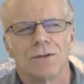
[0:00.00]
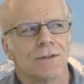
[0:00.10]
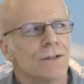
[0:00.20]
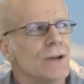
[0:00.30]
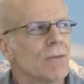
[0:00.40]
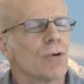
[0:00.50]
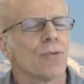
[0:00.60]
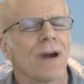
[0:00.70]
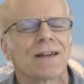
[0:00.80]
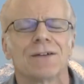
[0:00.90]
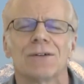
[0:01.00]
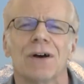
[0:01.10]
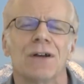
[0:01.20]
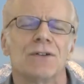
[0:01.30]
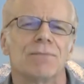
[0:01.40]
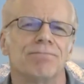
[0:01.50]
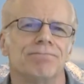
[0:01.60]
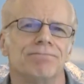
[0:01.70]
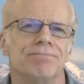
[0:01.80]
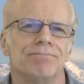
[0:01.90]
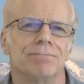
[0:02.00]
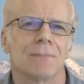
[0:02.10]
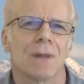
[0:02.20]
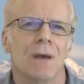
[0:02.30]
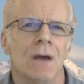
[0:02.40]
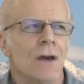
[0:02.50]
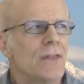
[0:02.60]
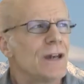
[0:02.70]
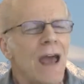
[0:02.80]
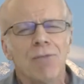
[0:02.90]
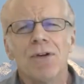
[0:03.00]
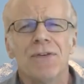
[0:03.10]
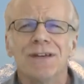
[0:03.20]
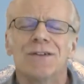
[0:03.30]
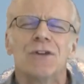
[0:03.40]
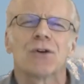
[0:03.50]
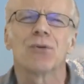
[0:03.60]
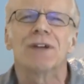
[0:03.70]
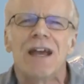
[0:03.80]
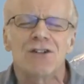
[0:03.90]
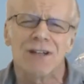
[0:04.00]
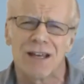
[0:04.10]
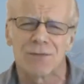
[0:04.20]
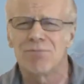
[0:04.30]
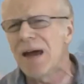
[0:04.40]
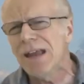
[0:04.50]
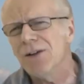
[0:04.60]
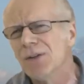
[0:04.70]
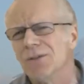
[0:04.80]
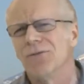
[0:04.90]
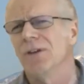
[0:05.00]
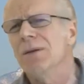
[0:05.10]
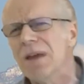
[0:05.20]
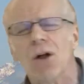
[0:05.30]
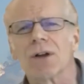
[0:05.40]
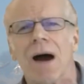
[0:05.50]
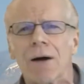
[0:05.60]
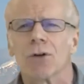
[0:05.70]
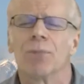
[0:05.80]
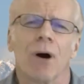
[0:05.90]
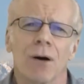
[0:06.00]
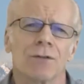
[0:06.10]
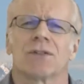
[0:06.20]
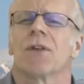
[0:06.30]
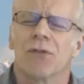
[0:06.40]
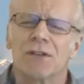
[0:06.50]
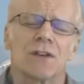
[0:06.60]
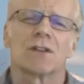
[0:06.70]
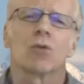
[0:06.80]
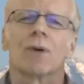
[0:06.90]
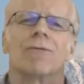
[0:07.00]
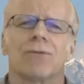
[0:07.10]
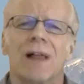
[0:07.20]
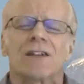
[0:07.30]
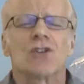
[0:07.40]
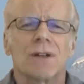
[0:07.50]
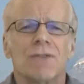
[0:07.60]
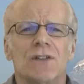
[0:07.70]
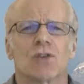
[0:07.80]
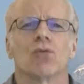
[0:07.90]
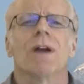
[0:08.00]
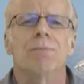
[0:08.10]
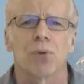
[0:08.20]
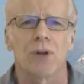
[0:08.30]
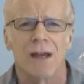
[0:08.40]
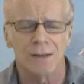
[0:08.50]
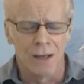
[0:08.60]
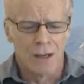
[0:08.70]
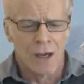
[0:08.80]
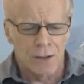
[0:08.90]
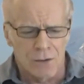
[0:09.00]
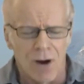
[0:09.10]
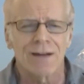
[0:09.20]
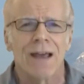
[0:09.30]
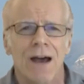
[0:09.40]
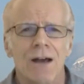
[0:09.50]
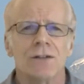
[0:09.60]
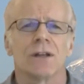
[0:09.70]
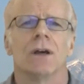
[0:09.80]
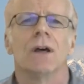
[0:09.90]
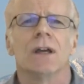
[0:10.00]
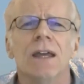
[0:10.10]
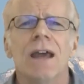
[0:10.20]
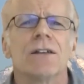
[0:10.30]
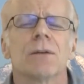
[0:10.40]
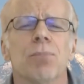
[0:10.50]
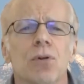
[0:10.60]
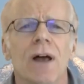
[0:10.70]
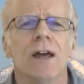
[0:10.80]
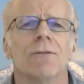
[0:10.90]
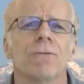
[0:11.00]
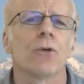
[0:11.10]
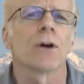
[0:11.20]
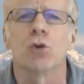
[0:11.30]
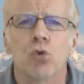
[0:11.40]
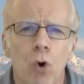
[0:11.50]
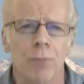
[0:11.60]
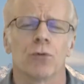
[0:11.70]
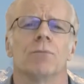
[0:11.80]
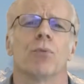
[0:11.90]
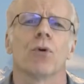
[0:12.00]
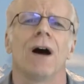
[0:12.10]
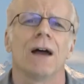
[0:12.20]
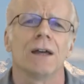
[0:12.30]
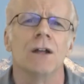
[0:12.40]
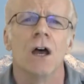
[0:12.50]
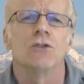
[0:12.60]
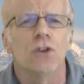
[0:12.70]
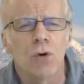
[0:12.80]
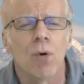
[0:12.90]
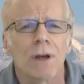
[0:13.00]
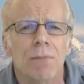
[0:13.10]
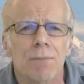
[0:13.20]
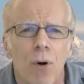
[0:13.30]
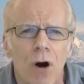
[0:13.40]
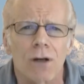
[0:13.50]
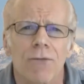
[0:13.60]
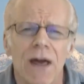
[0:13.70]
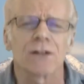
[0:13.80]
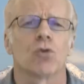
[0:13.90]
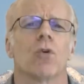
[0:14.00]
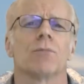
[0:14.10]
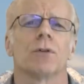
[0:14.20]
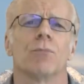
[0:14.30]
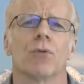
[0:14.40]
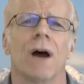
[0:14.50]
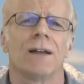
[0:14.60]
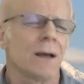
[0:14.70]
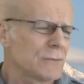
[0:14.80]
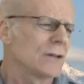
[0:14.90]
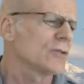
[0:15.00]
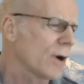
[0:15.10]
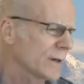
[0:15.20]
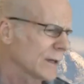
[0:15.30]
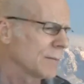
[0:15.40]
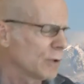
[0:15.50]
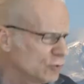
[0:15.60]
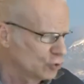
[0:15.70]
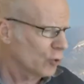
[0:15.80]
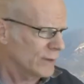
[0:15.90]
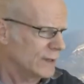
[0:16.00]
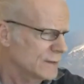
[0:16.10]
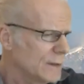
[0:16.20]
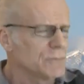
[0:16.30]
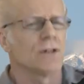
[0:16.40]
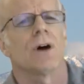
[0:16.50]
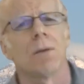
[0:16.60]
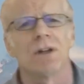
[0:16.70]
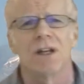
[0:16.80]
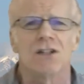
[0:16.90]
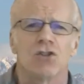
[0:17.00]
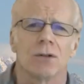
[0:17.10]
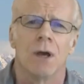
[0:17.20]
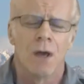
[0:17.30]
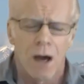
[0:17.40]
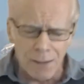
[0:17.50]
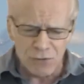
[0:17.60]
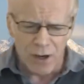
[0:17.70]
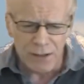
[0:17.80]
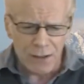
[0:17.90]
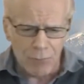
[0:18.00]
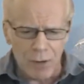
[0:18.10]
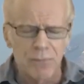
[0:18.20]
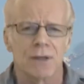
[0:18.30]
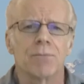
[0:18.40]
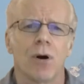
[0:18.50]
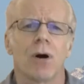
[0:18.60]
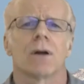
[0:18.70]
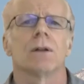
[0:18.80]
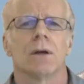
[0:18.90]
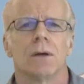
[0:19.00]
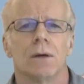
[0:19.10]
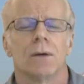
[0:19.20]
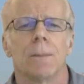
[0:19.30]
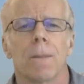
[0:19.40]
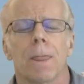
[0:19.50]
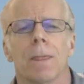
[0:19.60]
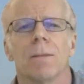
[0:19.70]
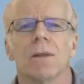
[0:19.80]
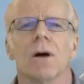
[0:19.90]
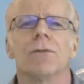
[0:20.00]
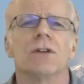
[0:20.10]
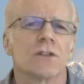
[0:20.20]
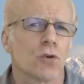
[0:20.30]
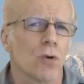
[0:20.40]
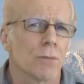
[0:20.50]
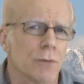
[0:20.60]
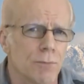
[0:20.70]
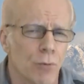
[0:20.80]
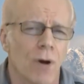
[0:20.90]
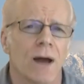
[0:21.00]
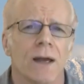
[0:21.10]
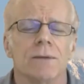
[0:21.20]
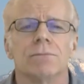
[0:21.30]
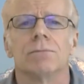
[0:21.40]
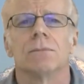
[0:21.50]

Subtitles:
Did you ever recognize that everything in the creation has male and female counterparts? That this is a reflection of this great plan God has? He has a plan for a corporate bride. Do you want to be part of that corporate bride? I'm not talking about joining some denomination. I'm talking about being part of His corporate bride.